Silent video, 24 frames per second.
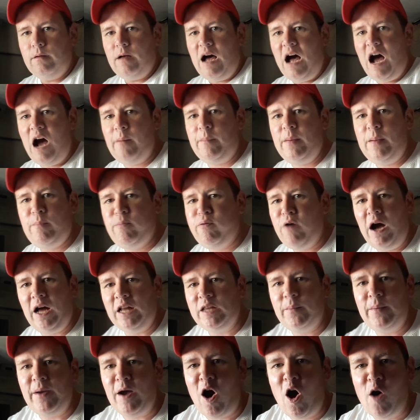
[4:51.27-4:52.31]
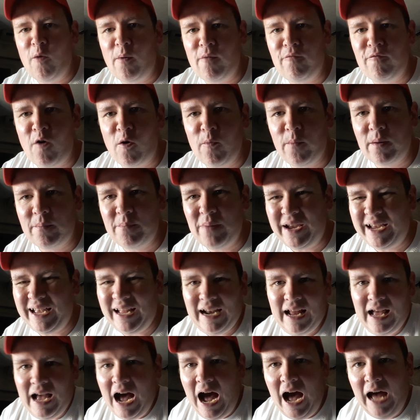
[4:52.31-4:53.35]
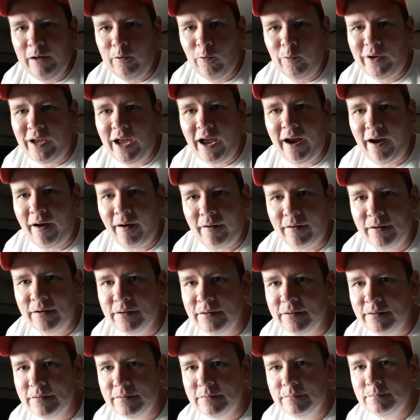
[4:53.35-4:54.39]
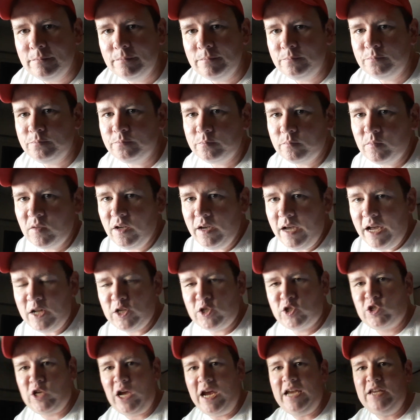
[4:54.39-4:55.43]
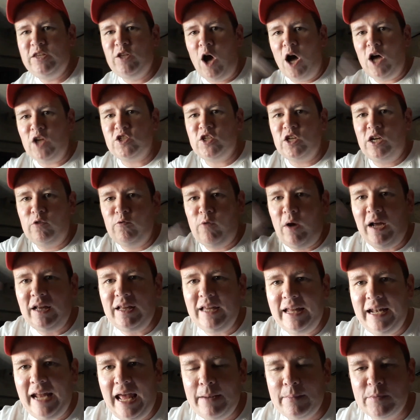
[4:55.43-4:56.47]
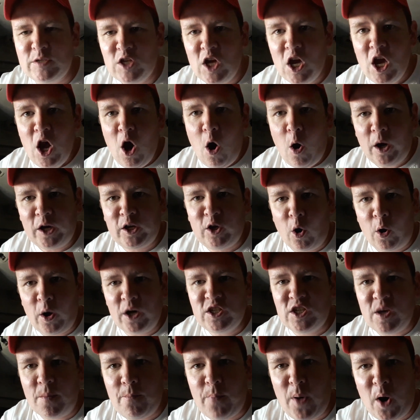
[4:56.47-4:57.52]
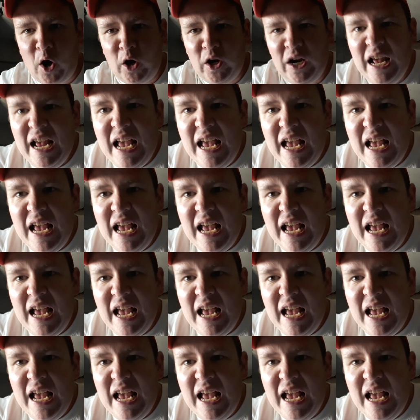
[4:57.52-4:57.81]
I'll be proud to be a homophobic bigot. I don't care. And Shane Dawson and Ryland Adams are going to burn